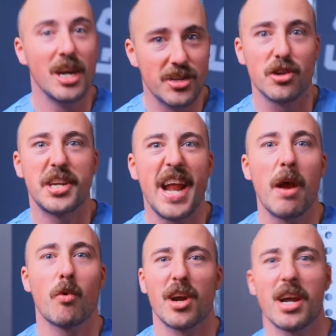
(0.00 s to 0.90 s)
So today
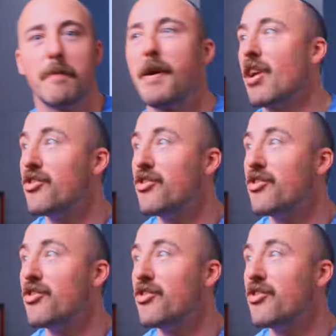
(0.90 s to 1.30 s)
we're gonna compare